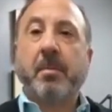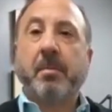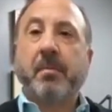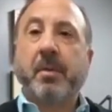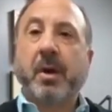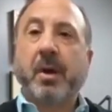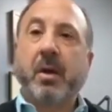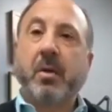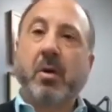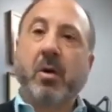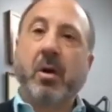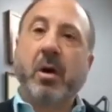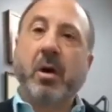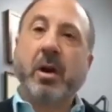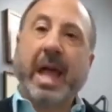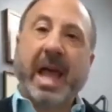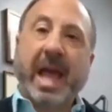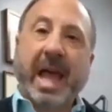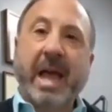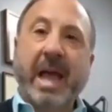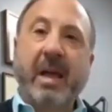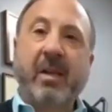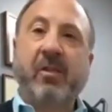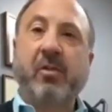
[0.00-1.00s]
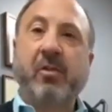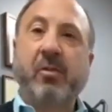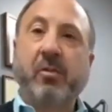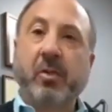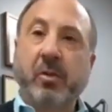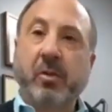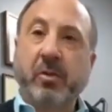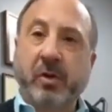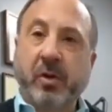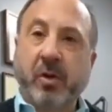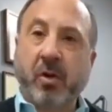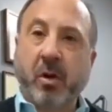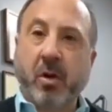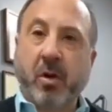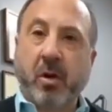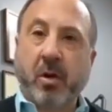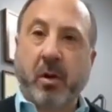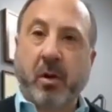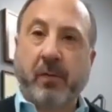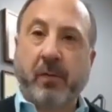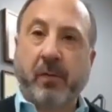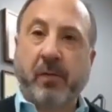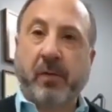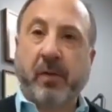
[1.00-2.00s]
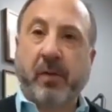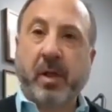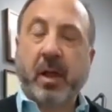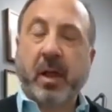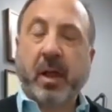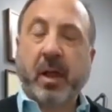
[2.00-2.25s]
But on actual nerves,